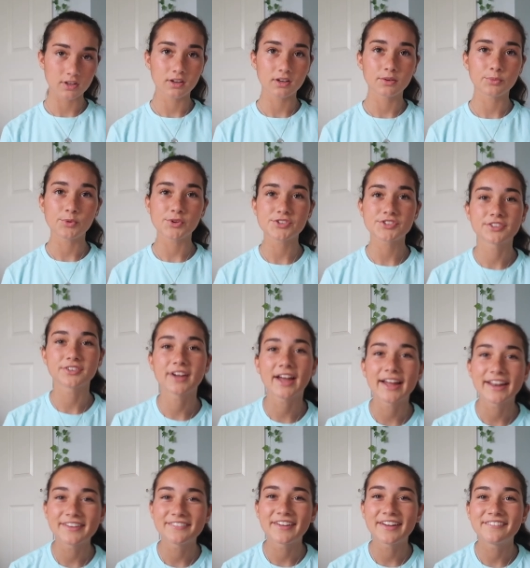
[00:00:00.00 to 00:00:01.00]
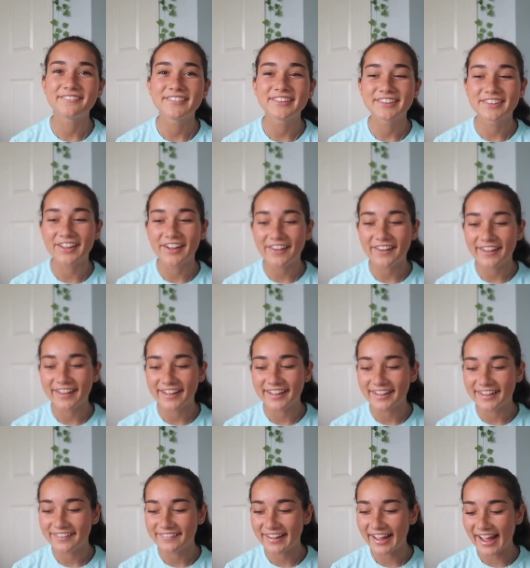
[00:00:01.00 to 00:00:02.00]
Ugh, we still kind of have a
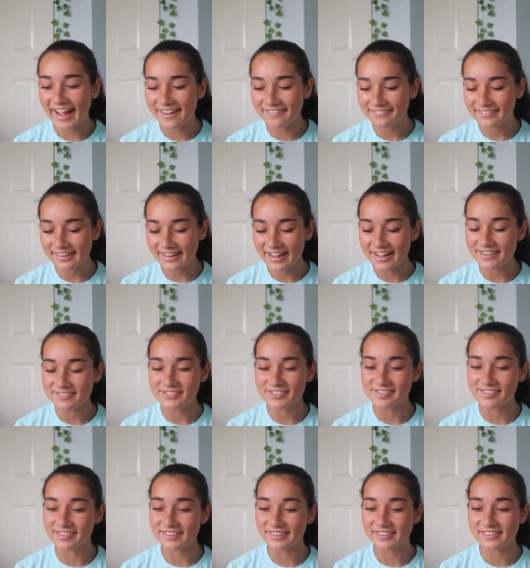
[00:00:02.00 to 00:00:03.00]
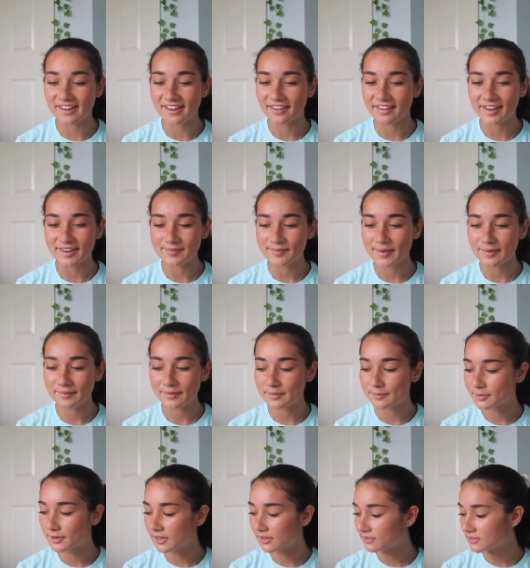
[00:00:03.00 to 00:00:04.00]
lot. Okay, I feel like I'm just not gonna be able to
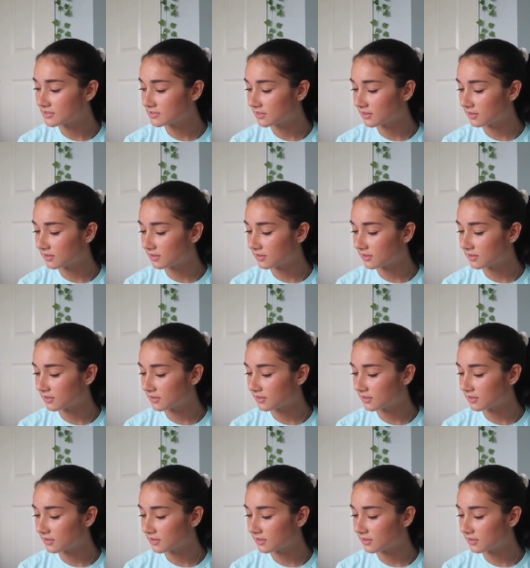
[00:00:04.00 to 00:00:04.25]
bring all these